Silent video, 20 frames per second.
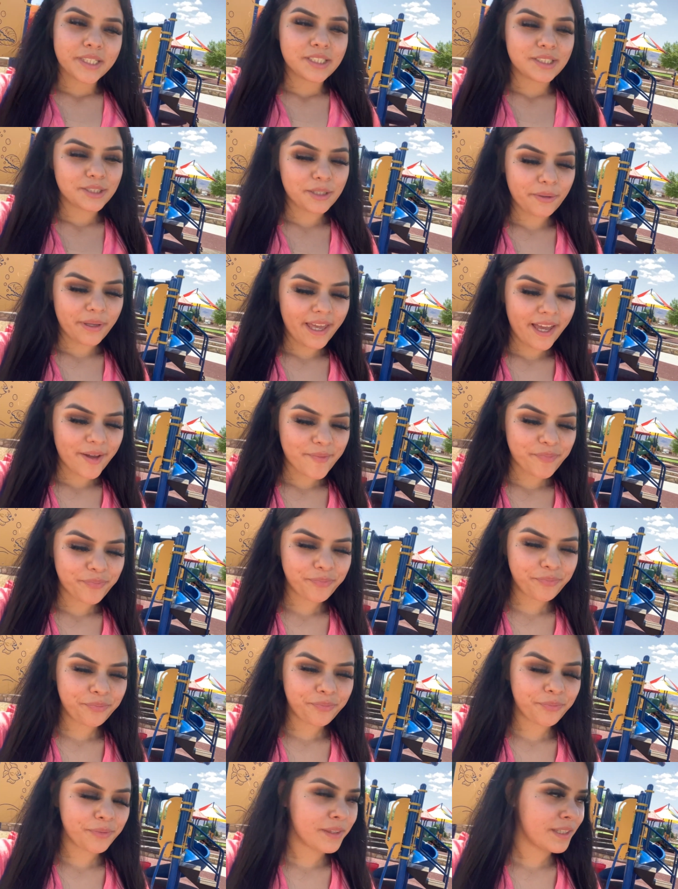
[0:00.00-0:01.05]
So yeah,
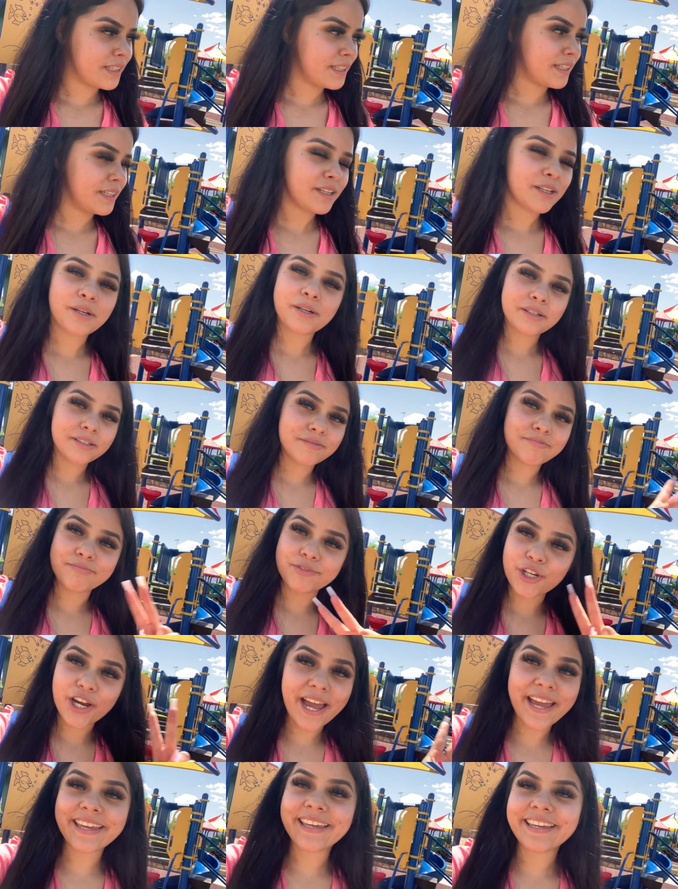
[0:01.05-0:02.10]

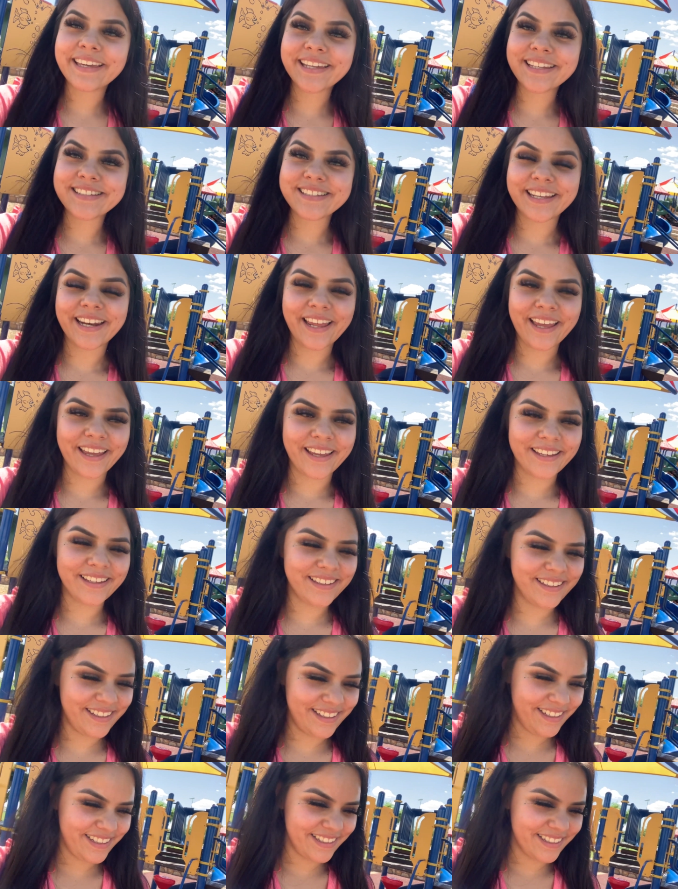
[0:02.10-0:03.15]
trying again
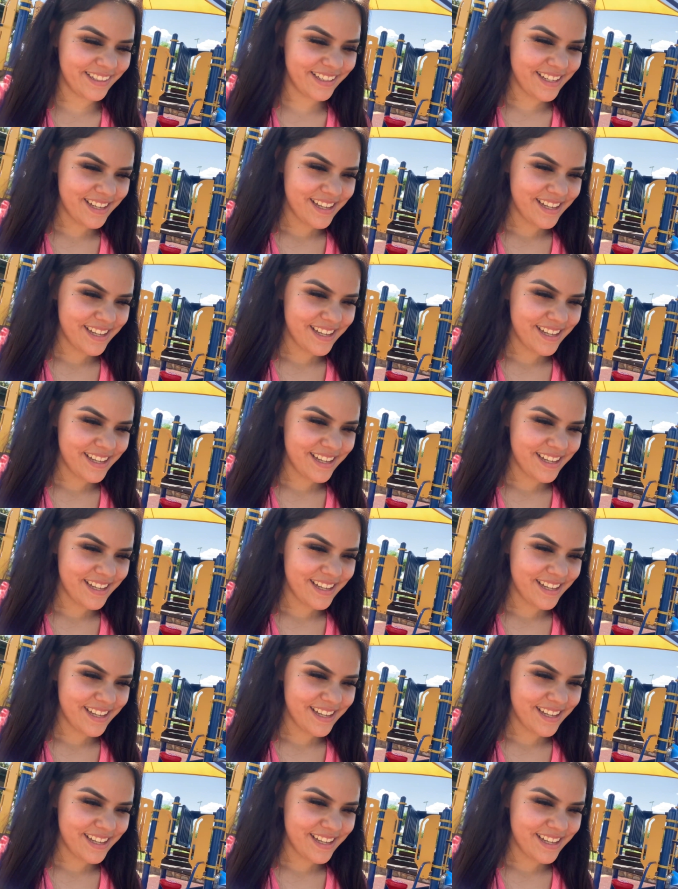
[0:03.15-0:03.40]
today.